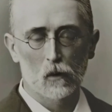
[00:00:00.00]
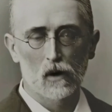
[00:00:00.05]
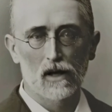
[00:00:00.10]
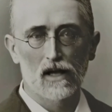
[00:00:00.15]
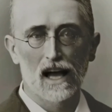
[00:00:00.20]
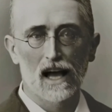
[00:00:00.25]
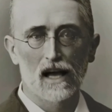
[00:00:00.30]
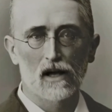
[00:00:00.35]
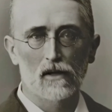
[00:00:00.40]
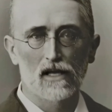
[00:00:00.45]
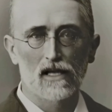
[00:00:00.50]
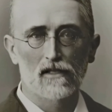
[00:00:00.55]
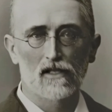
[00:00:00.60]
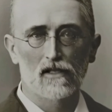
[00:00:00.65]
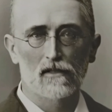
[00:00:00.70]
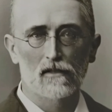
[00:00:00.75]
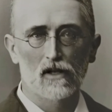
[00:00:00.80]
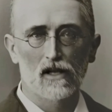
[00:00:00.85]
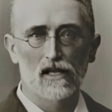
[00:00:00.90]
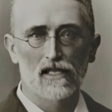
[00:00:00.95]
We now
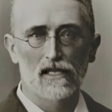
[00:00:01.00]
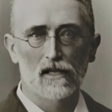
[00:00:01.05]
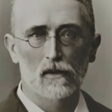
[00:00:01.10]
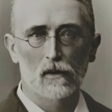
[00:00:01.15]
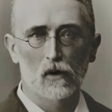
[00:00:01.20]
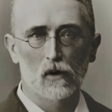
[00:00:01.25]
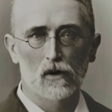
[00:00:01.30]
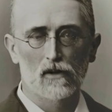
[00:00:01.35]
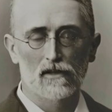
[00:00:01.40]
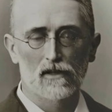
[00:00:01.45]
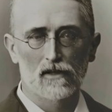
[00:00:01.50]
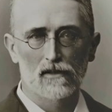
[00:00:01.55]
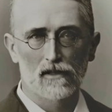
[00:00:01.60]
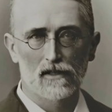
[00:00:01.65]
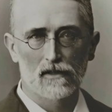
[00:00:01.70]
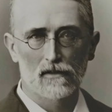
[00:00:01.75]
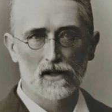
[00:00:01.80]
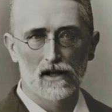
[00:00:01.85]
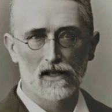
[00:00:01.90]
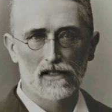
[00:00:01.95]
give a first proof
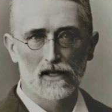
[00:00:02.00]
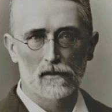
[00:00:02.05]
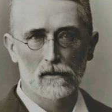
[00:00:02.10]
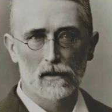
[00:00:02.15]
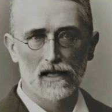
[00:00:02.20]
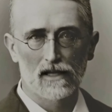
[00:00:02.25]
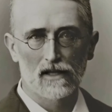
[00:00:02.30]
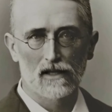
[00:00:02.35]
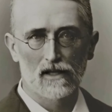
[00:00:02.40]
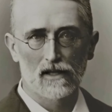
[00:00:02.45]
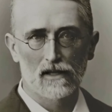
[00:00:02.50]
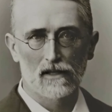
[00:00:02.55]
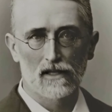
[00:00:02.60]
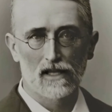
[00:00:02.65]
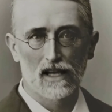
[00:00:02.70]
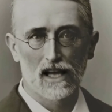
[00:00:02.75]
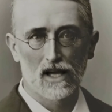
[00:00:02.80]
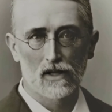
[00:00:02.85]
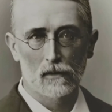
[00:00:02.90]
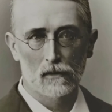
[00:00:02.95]
of the fundamental
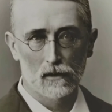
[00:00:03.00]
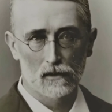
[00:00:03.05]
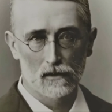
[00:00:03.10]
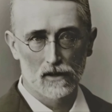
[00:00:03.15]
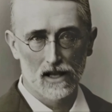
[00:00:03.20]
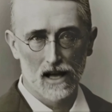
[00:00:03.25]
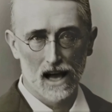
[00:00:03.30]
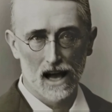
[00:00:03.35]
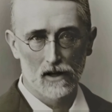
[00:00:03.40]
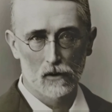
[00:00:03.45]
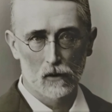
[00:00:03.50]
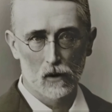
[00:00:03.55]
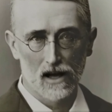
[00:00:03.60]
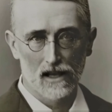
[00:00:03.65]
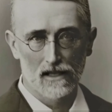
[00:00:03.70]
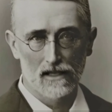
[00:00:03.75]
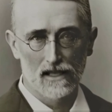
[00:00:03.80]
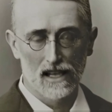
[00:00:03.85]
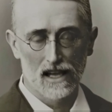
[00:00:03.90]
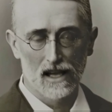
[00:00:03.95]
theorem of the
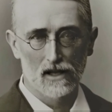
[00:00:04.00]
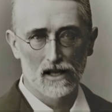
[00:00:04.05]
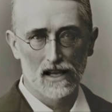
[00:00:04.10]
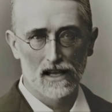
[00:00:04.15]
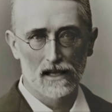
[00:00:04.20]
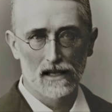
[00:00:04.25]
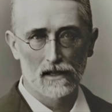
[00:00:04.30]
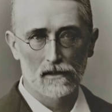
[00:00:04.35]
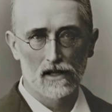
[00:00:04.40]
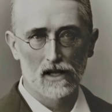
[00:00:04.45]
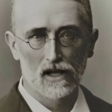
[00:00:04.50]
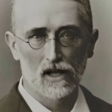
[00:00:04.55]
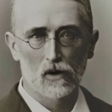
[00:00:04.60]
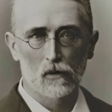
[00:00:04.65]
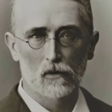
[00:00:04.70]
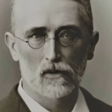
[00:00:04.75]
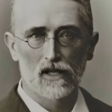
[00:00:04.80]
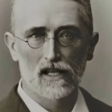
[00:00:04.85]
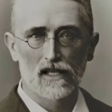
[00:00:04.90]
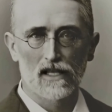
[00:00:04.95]
Galois theory,
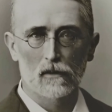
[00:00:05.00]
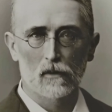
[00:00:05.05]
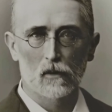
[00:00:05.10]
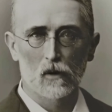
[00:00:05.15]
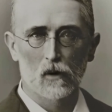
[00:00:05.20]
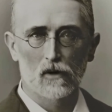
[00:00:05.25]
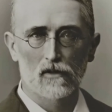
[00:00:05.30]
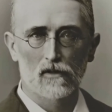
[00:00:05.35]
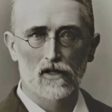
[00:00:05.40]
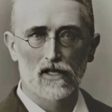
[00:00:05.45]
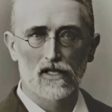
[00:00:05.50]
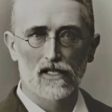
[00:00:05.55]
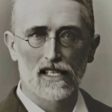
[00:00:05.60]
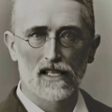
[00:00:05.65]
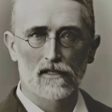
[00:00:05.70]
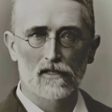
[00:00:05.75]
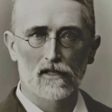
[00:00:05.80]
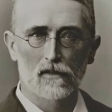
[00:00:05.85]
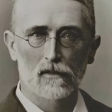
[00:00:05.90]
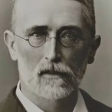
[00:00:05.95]
using the proof as
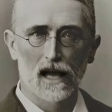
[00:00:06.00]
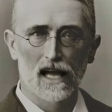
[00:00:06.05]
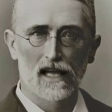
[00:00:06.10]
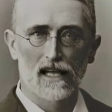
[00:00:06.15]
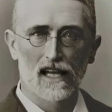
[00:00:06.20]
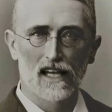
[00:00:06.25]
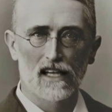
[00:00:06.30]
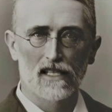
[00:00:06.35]
given by